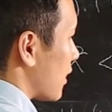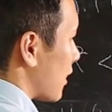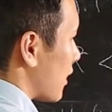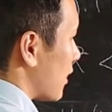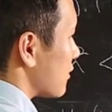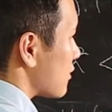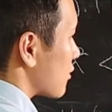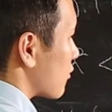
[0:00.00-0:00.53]

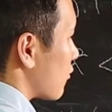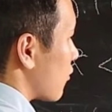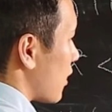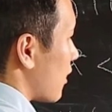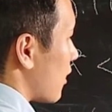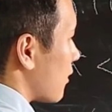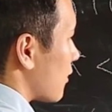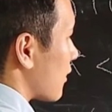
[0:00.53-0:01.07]
n
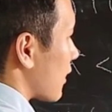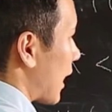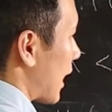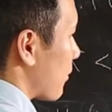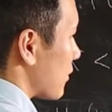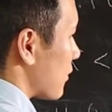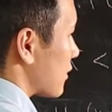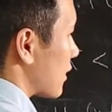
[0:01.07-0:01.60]
squared
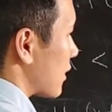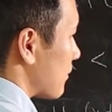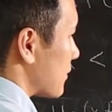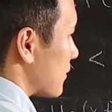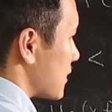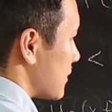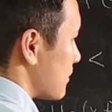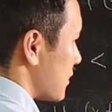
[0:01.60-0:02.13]
kappa
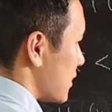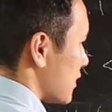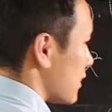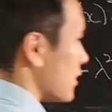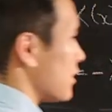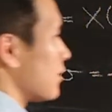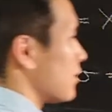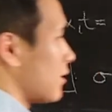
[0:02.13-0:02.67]
times
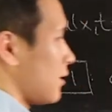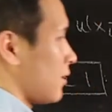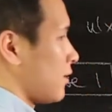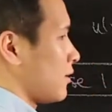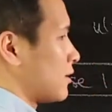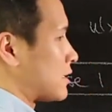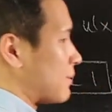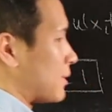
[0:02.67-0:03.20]
t.
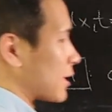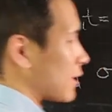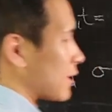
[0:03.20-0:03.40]
So they're going